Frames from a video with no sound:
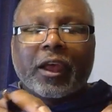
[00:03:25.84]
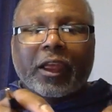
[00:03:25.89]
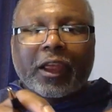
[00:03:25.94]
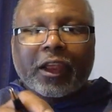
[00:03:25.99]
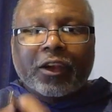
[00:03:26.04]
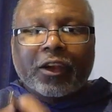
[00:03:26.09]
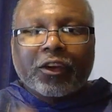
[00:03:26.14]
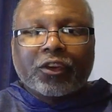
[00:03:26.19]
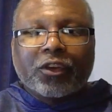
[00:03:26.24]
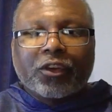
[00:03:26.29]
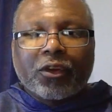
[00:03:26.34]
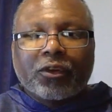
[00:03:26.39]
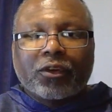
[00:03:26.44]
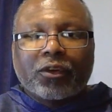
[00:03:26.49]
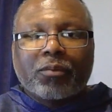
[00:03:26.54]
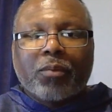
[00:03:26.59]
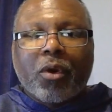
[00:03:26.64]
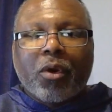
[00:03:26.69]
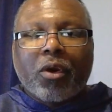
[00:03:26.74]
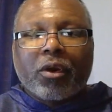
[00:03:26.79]
In the
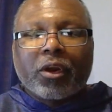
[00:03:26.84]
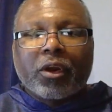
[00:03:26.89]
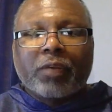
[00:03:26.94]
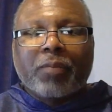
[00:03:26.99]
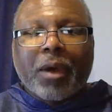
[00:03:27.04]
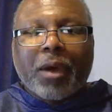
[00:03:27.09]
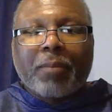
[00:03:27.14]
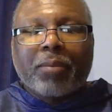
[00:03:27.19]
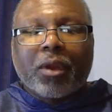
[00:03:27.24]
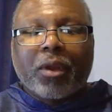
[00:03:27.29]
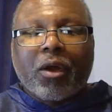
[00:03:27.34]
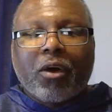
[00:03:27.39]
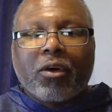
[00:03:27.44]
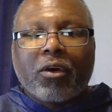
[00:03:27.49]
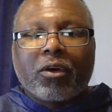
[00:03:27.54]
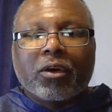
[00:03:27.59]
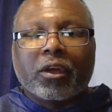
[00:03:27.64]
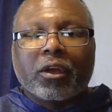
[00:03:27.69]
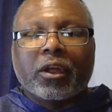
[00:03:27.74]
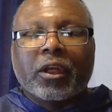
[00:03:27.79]
search bar in my
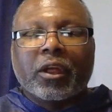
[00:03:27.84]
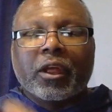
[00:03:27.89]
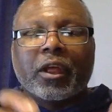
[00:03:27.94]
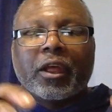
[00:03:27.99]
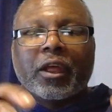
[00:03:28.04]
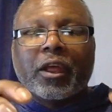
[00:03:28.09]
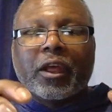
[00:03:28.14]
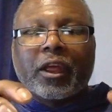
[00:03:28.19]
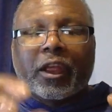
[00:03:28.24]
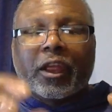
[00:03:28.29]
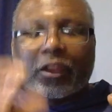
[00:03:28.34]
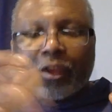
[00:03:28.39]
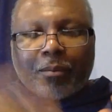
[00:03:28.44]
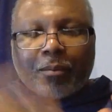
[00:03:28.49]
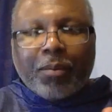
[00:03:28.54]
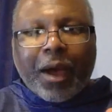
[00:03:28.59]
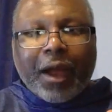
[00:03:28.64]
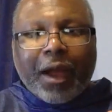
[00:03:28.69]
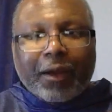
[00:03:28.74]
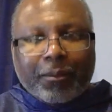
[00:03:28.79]
blog, at the
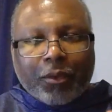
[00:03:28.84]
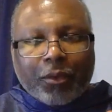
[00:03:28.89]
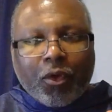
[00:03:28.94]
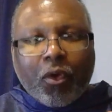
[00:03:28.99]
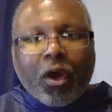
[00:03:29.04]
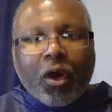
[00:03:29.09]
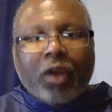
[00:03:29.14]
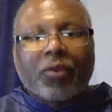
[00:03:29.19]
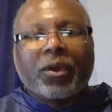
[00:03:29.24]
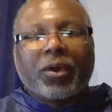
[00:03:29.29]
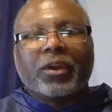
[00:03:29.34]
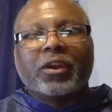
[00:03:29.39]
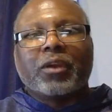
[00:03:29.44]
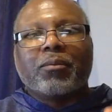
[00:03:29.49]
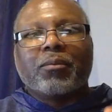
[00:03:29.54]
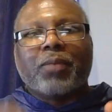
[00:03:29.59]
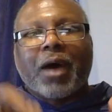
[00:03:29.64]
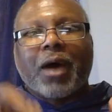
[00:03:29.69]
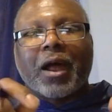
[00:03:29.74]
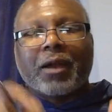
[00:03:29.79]
bottom, go all the way to
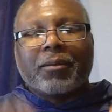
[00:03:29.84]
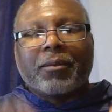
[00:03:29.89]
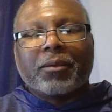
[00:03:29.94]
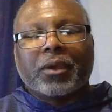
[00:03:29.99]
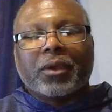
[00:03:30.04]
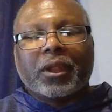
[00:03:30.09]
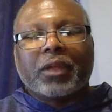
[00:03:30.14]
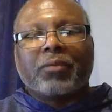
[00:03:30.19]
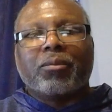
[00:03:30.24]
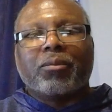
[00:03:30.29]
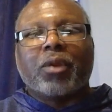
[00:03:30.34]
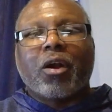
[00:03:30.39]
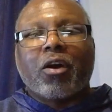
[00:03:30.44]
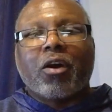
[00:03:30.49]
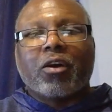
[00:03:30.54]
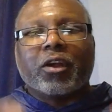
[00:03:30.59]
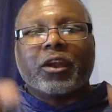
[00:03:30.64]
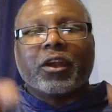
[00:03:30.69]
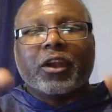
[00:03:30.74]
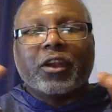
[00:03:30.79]
the bottom, click
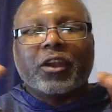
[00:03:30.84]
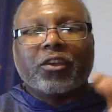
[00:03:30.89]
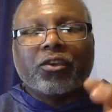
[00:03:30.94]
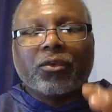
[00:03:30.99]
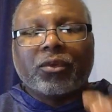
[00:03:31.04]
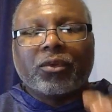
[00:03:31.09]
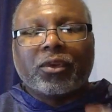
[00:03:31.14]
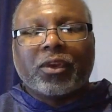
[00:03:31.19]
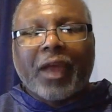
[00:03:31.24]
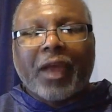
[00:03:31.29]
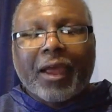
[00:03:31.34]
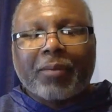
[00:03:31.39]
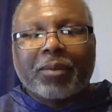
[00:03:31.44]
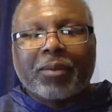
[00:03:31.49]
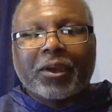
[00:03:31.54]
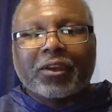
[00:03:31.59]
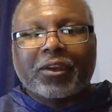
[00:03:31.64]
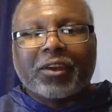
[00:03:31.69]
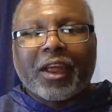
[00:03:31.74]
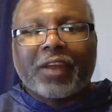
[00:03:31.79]
blog, and then you type
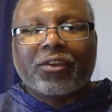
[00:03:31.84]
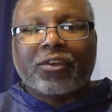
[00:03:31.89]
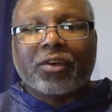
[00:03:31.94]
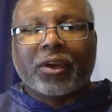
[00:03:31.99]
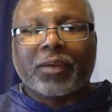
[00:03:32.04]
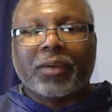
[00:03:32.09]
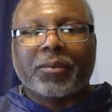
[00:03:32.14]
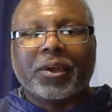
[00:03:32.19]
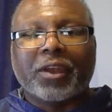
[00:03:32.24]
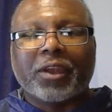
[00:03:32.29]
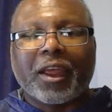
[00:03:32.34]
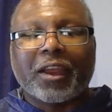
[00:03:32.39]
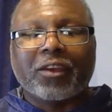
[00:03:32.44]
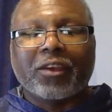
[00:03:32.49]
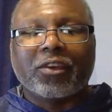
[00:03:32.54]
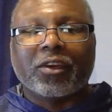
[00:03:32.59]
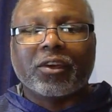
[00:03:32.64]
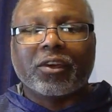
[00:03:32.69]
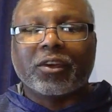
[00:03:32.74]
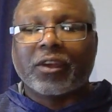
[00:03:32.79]
in statute of
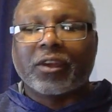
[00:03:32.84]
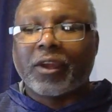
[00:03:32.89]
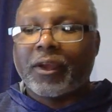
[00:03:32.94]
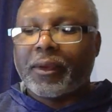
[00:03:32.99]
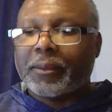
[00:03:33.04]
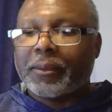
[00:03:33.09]
limitations,